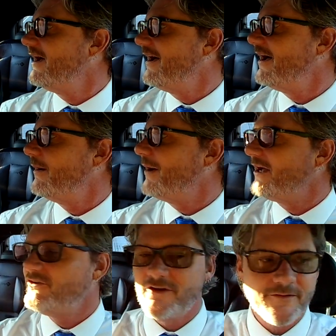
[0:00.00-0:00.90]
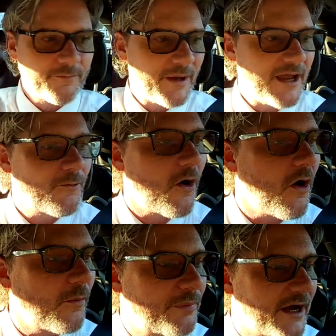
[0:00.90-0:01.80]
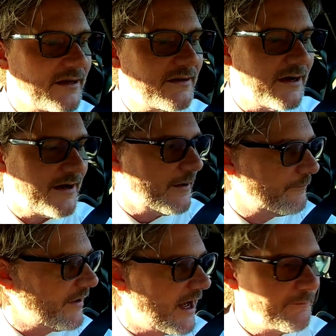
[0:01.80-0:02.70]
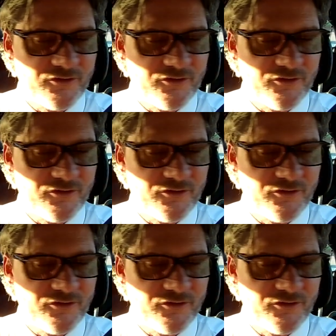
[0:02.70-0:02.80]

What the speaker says: I do have a paywall, but I'm